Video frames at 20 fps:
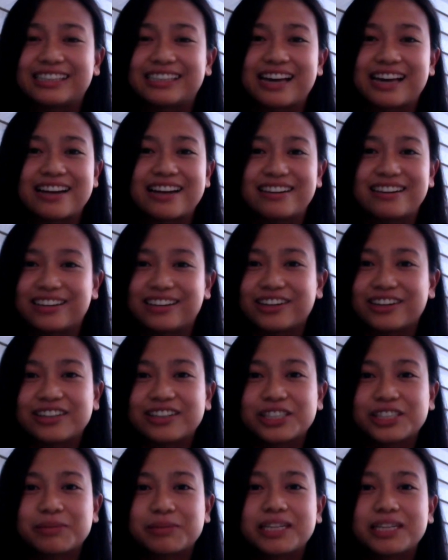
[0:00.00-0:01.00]
that
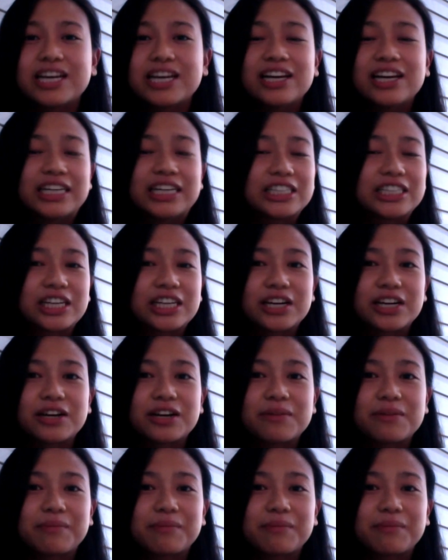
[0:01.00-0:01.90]
encouragement, share